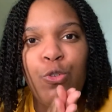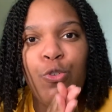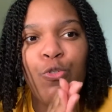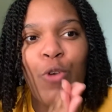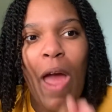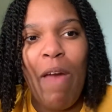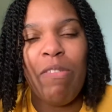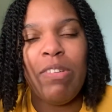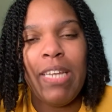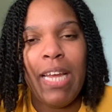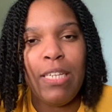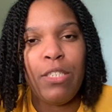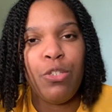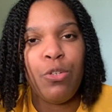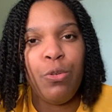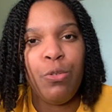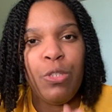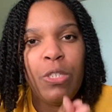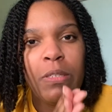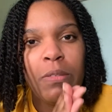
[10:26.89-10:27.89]
gravitate
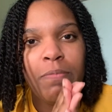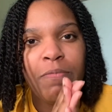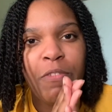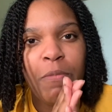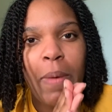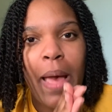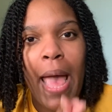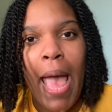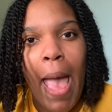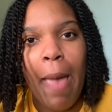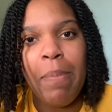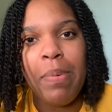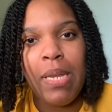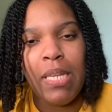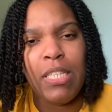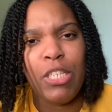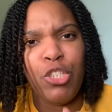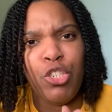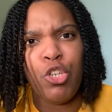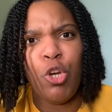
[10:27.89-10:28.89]
to for my
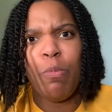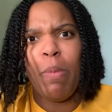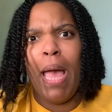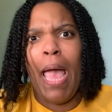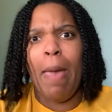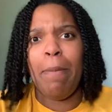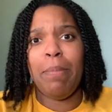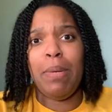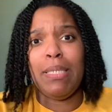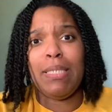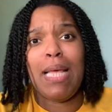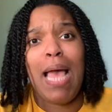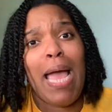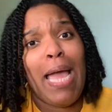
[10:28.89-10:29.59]
happiness and show my happiness.